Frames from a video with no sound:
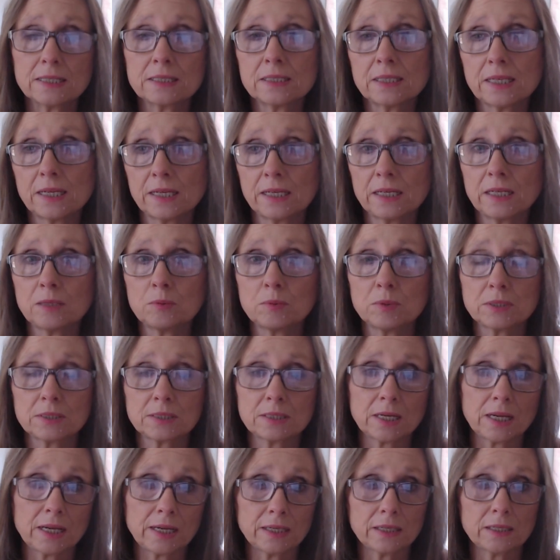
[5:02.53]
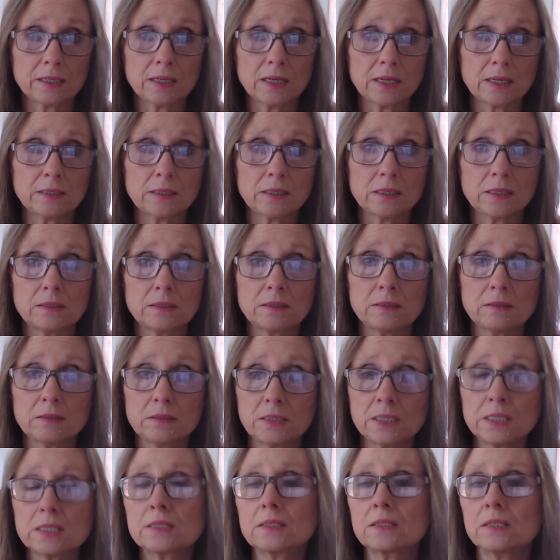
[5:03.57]
And it was like the
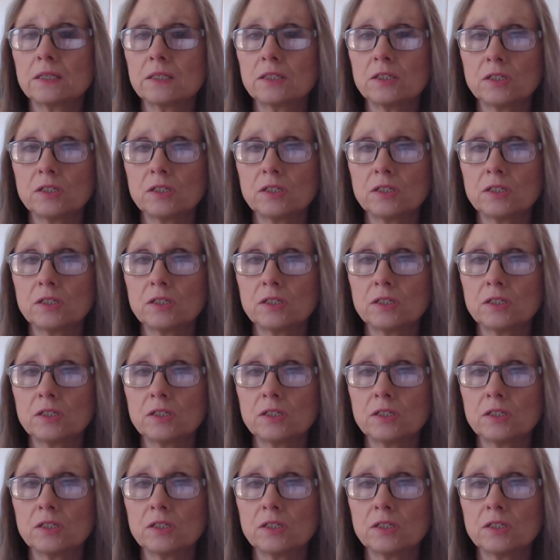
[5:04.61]
things that